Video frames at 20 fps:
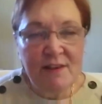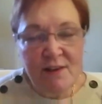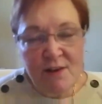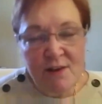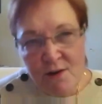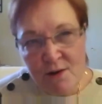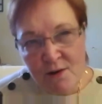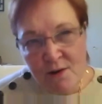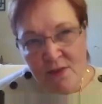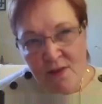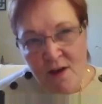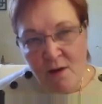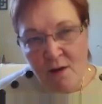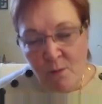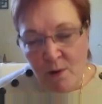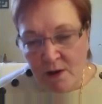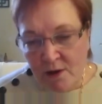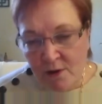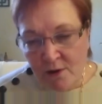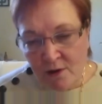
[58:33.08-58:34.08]
you know, your thought,
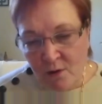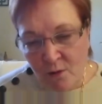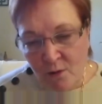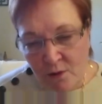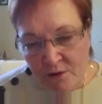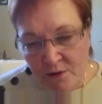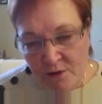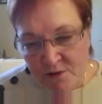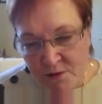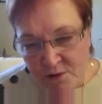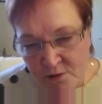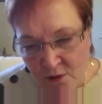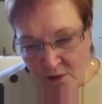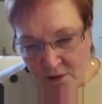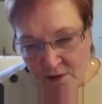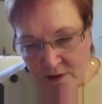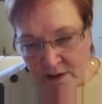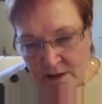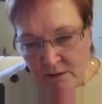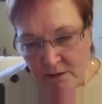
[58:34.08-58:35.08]
what your
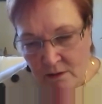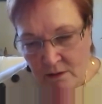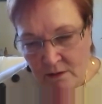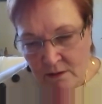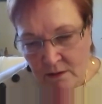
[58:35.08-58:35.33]
story,